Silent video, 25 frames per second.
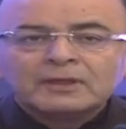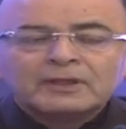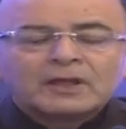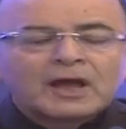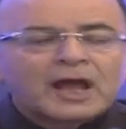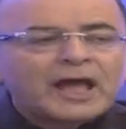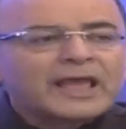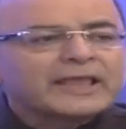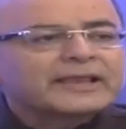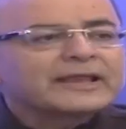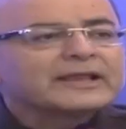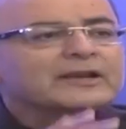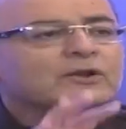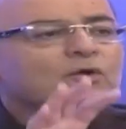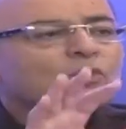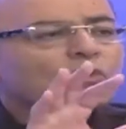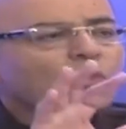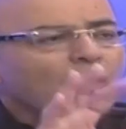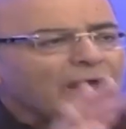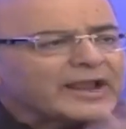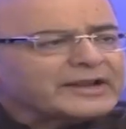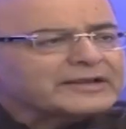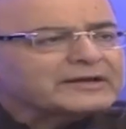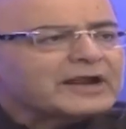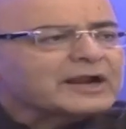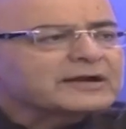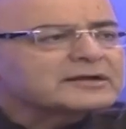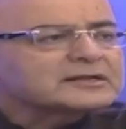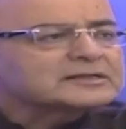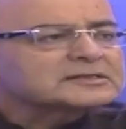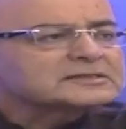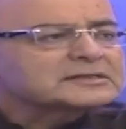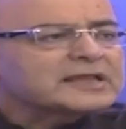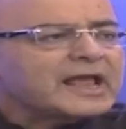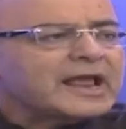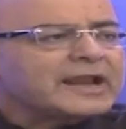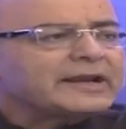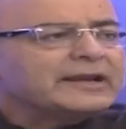I can quite
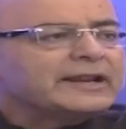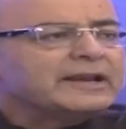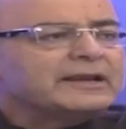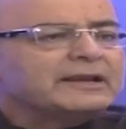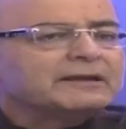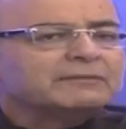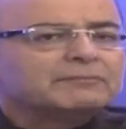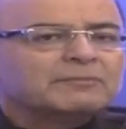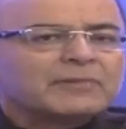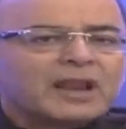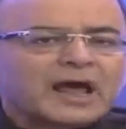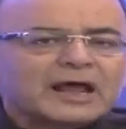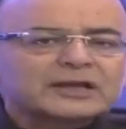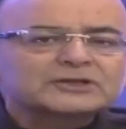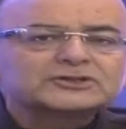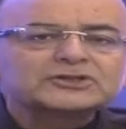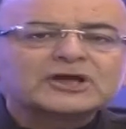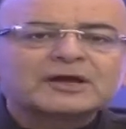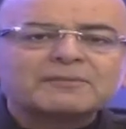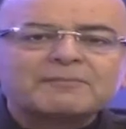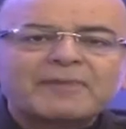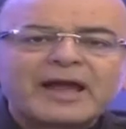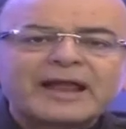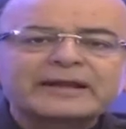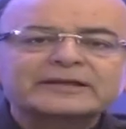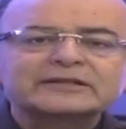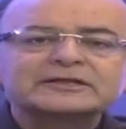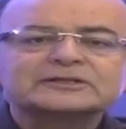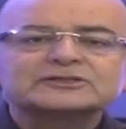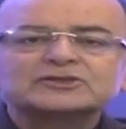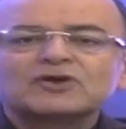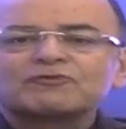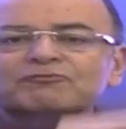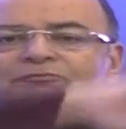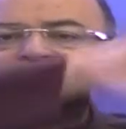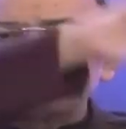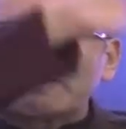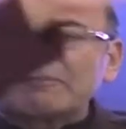understand in larger matters
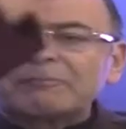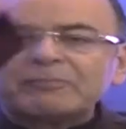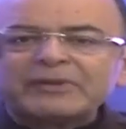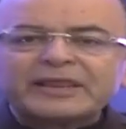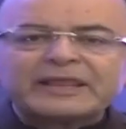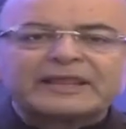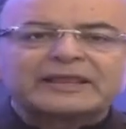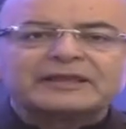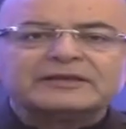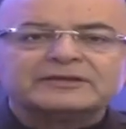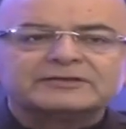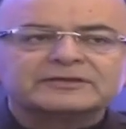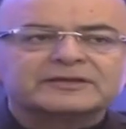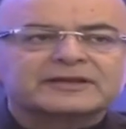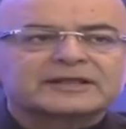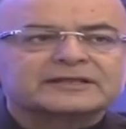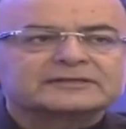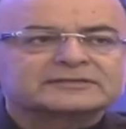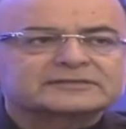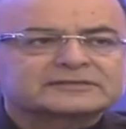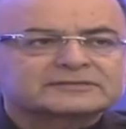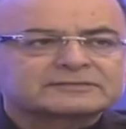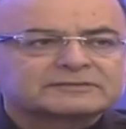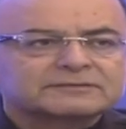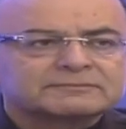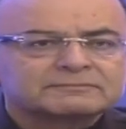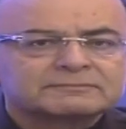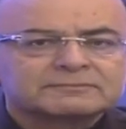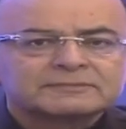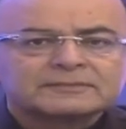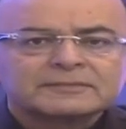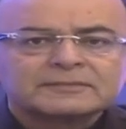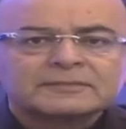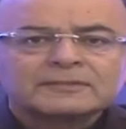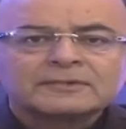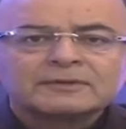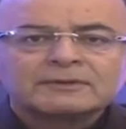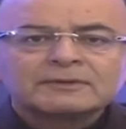of public interest,
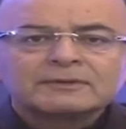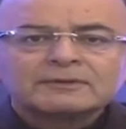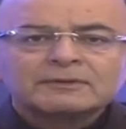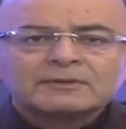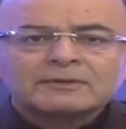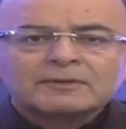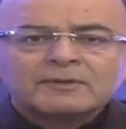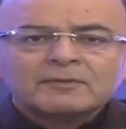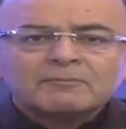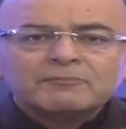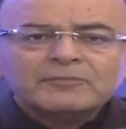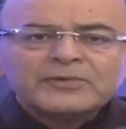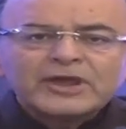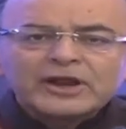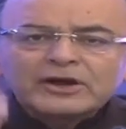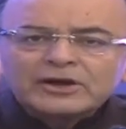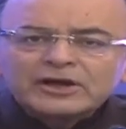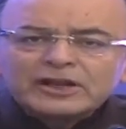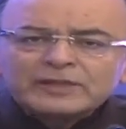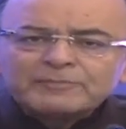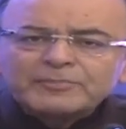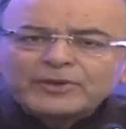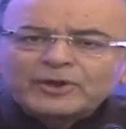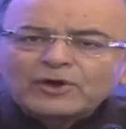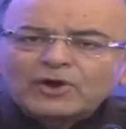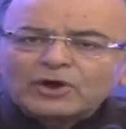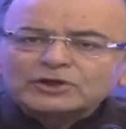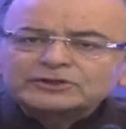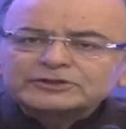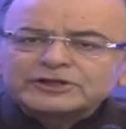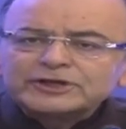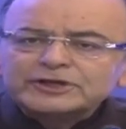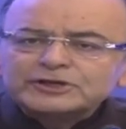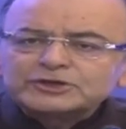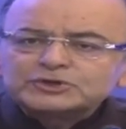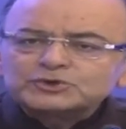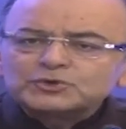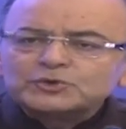merely because
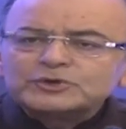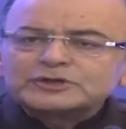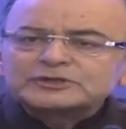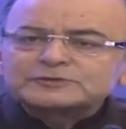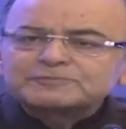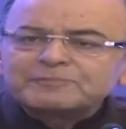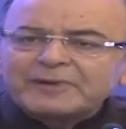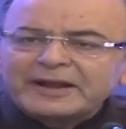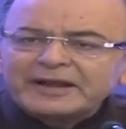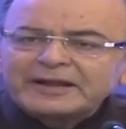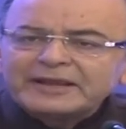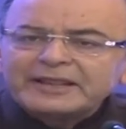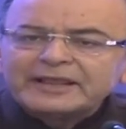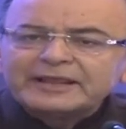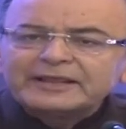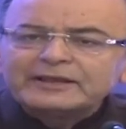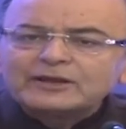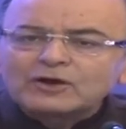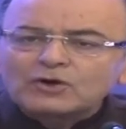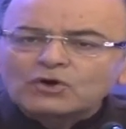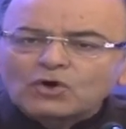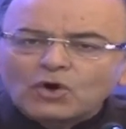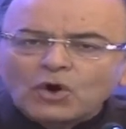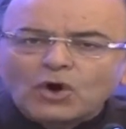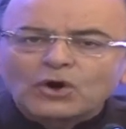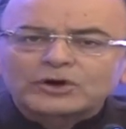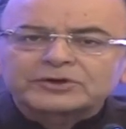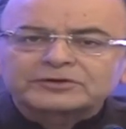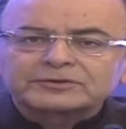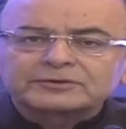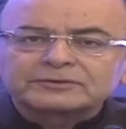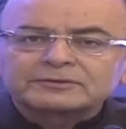an issue is pending in a court,